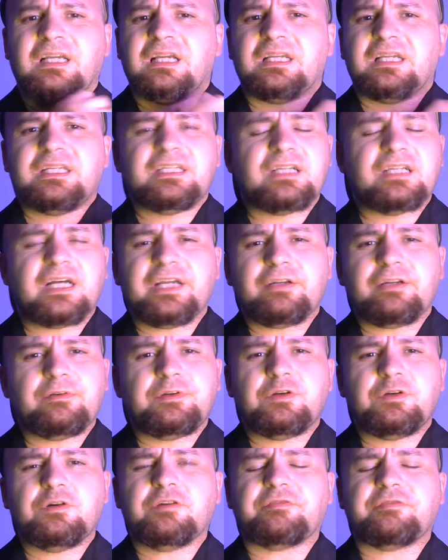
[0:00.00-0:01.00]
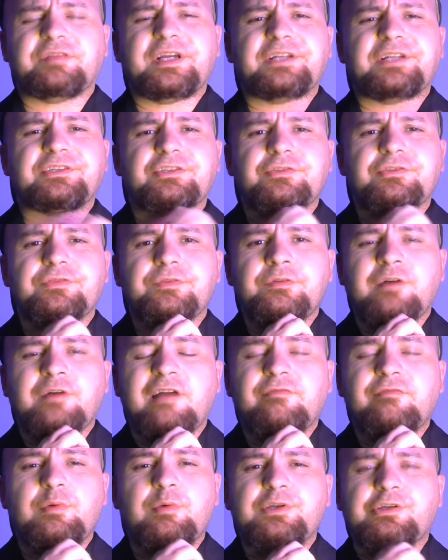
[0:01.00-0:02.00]
I don't know if that's true.
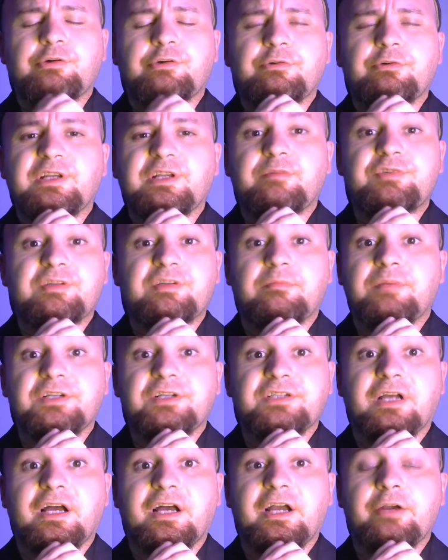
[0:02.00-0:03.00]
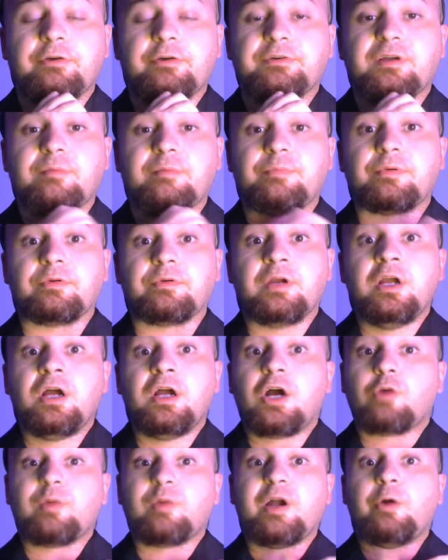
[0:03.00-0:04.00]
I've always heard that it was a much higher number,
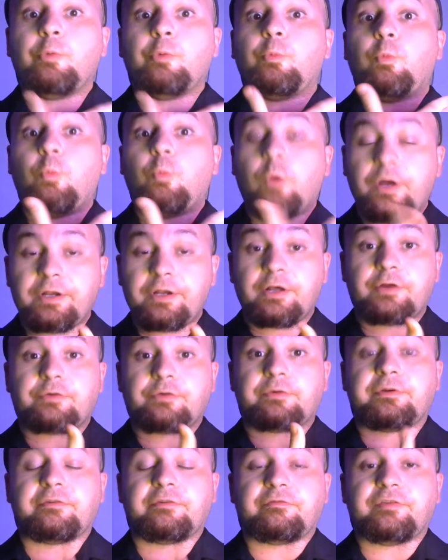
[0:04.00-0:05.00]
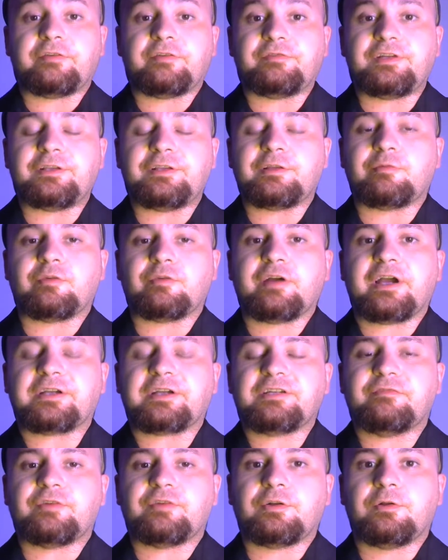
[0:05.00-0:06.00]
around 150 that were
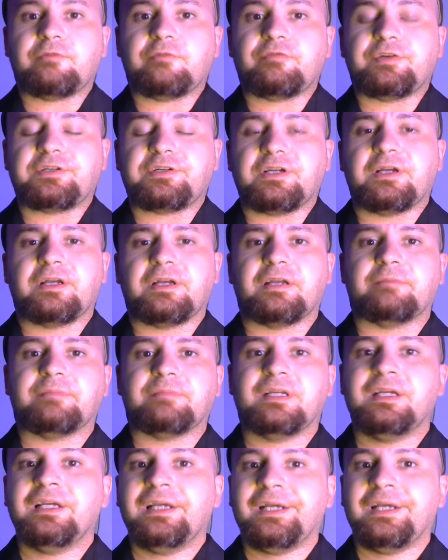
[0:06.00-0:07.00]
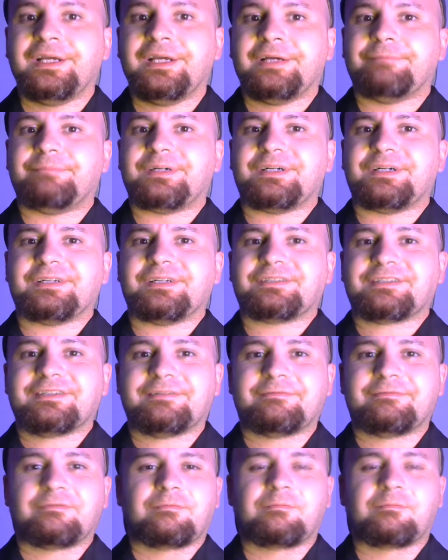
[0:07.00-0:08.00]
active at all every time. But
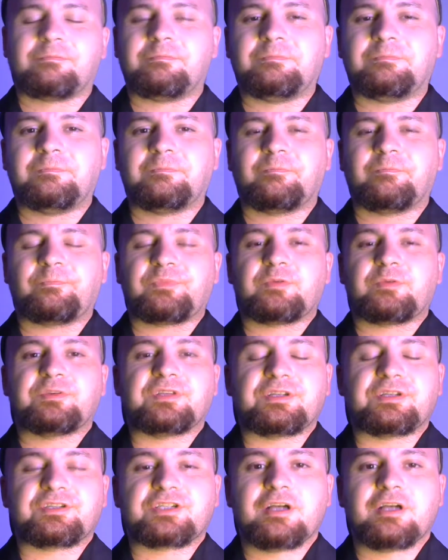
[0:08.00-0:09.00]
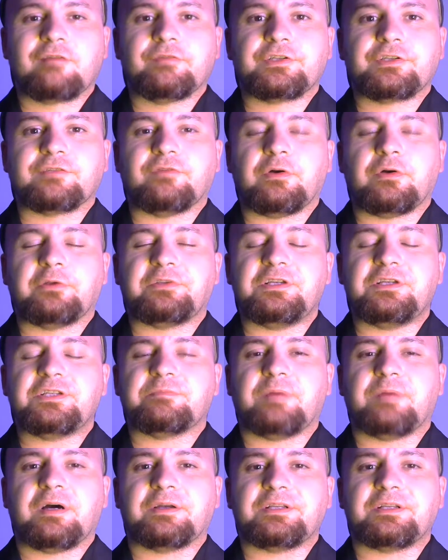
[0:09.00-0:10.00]
with the discoveries of all these
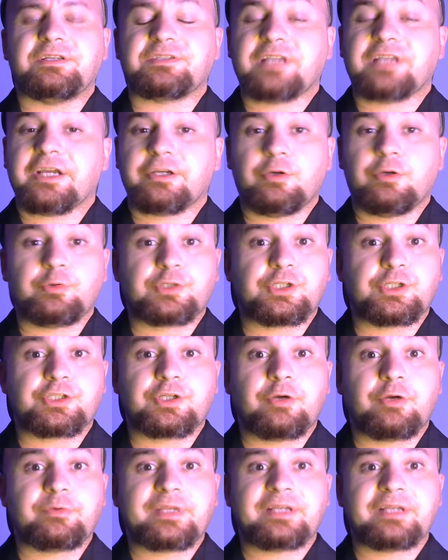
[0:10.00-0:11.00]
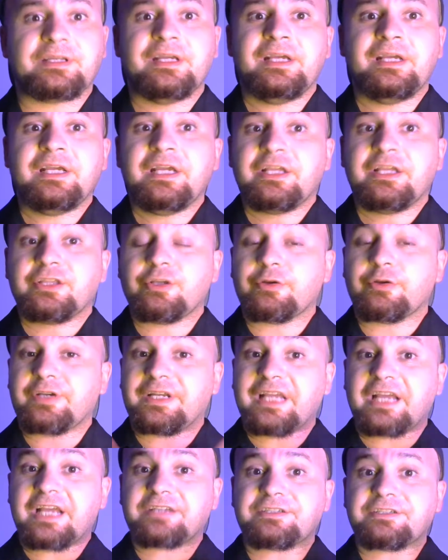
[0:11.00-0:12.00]
bodies, that goes to show that there could
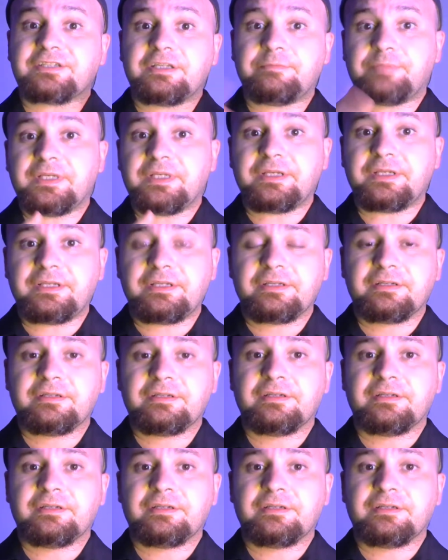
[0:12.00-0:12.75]
actually be